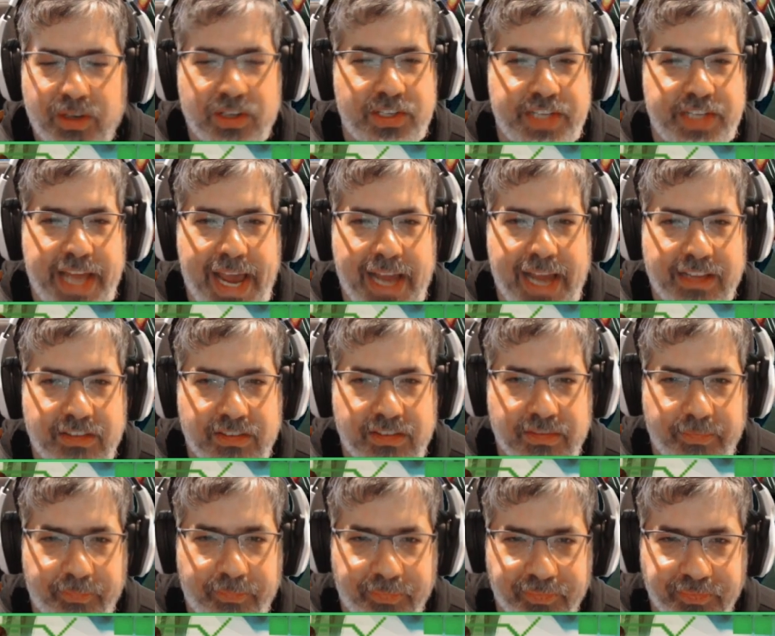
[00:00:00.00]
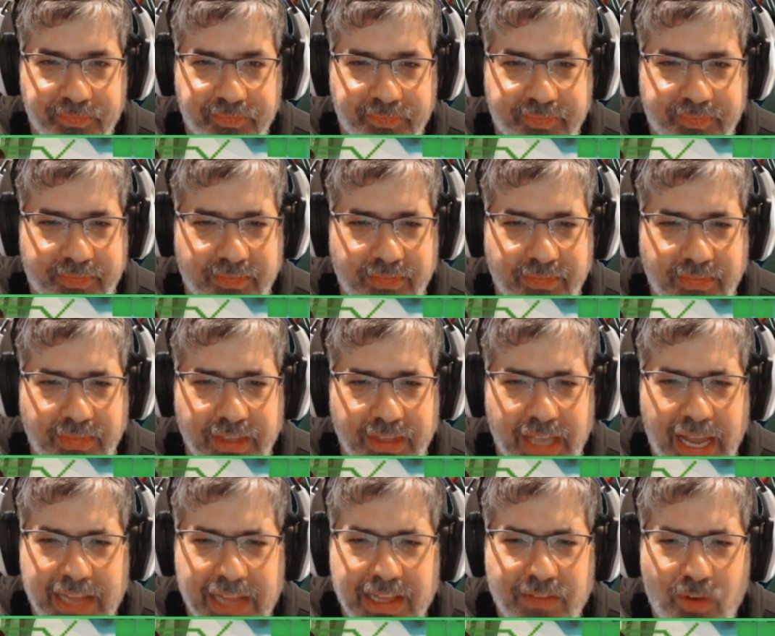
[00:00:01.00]
stats,
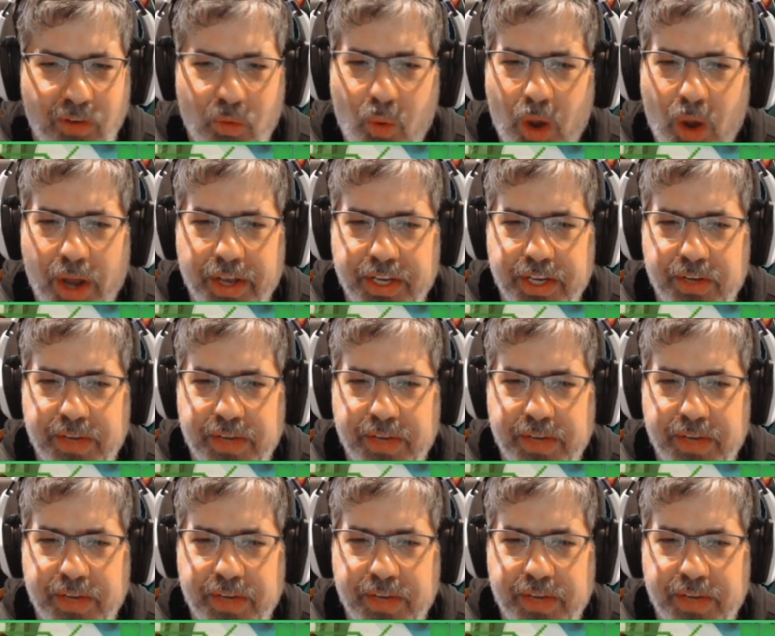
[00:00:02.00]
at level 1,